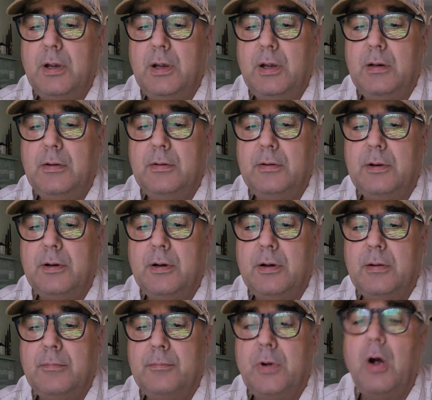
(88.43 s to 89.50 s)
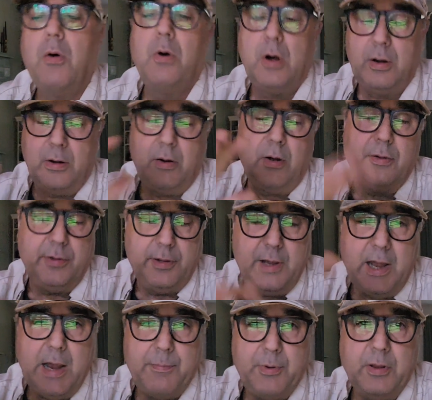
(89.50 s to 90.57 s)
and on
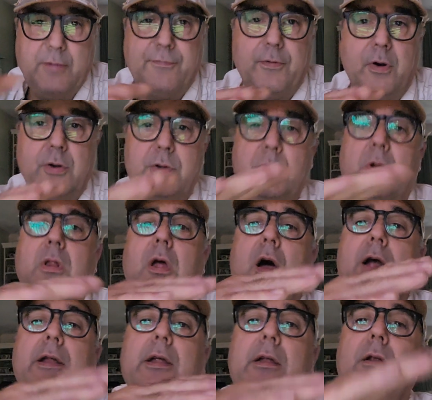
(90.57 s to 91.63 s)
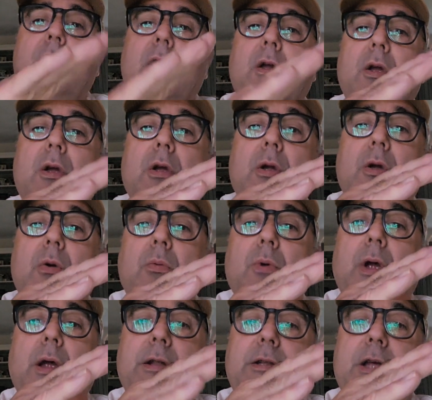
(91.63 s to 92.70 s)
the app on the phone, you align it.
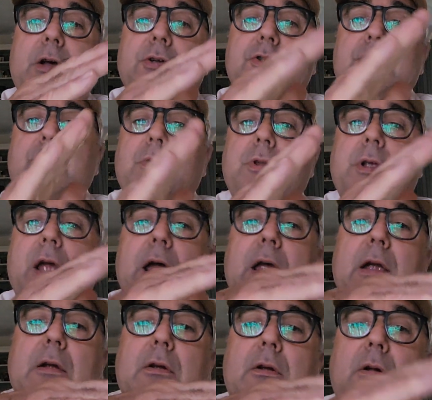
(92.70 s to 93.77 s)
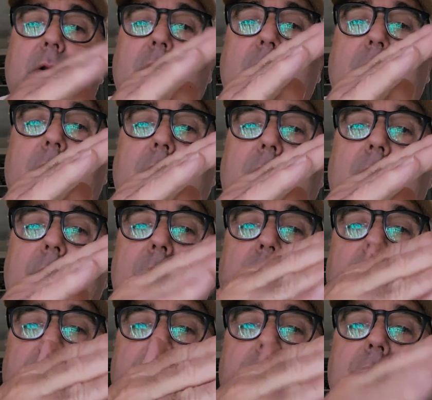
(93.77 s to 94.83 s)
It tells you what the angle, it
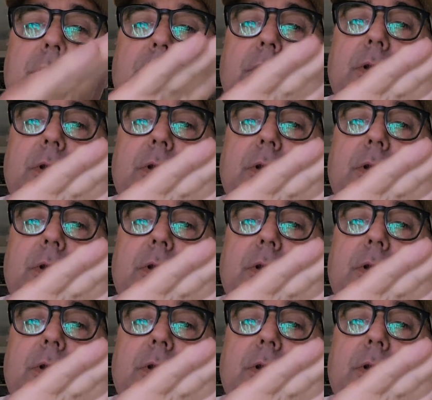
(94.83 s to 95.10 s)
tells you